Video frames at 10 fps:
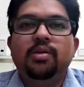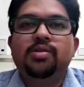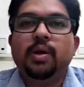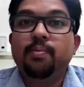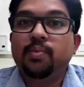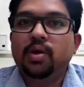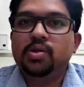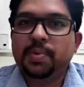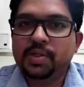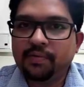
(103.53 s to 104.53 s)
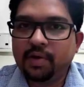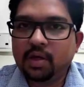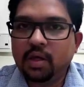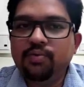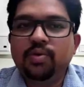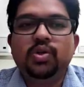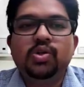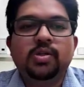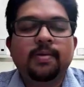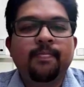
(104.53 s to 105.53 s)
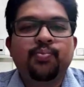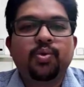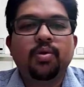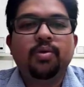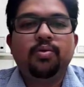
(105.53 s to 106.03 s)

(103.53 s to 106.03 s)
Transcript: and some specific keywords